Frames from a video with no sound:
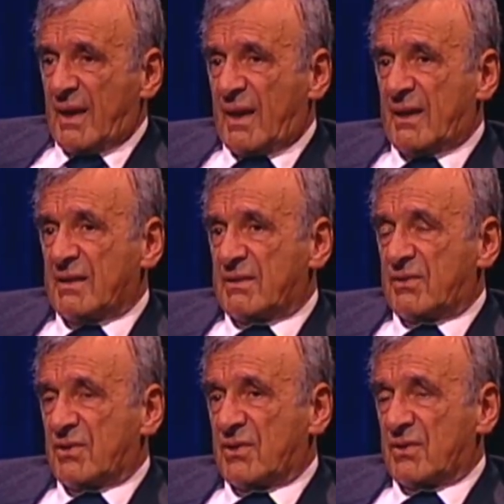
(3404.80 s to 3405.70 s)
And
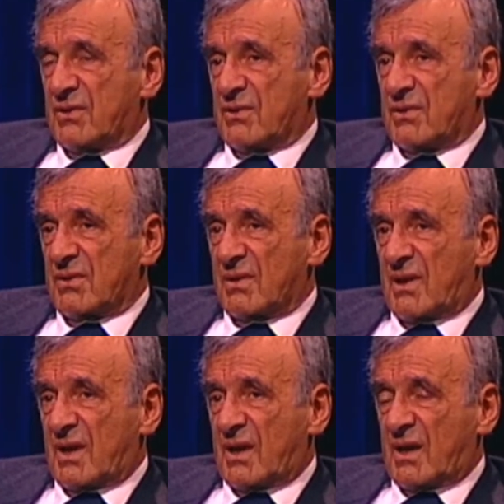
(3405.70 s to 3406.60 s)
uh,
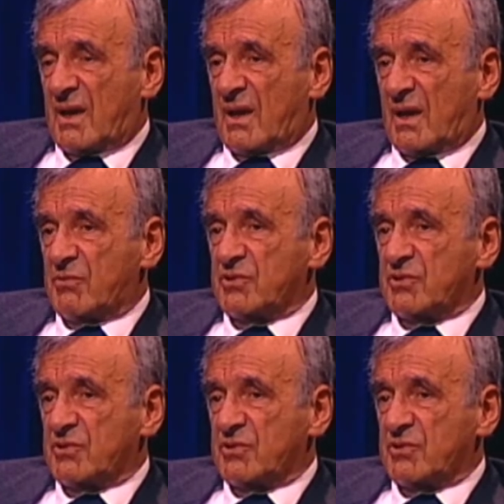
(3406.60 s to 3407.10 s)
I was